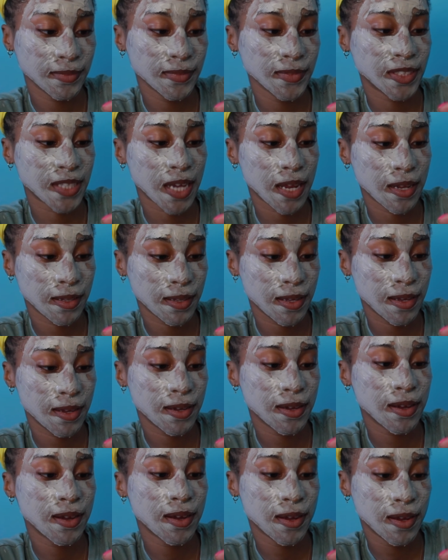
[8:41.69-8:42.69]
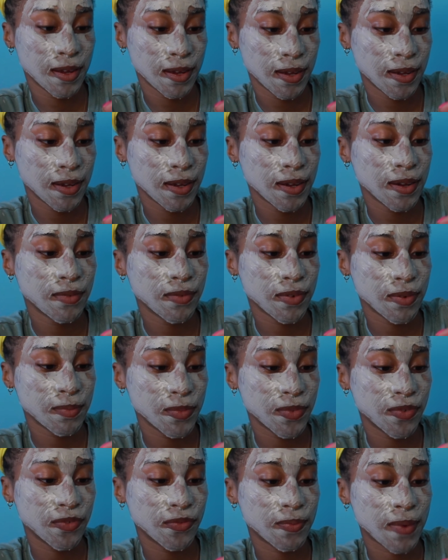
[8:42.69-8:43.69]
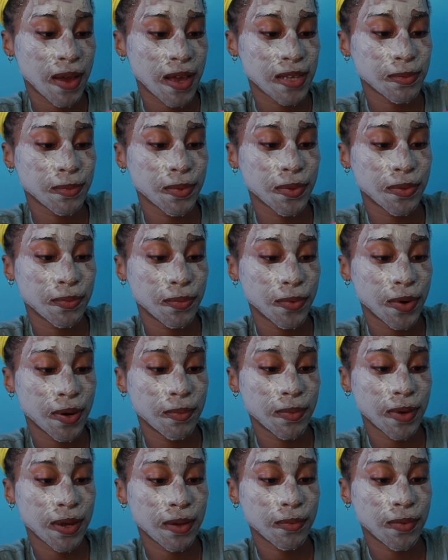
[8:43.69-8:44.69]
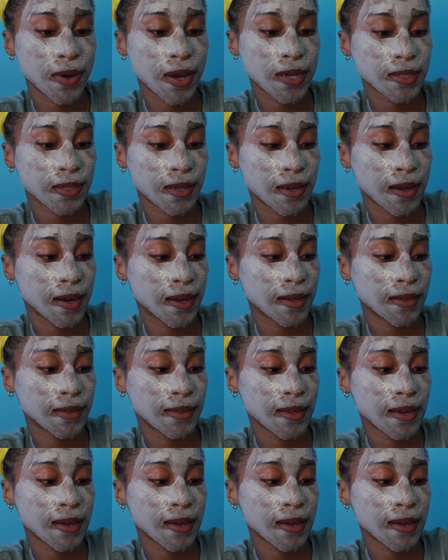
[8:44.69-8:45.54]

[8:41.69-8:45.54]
Gently remove mask with warm wet washcloth,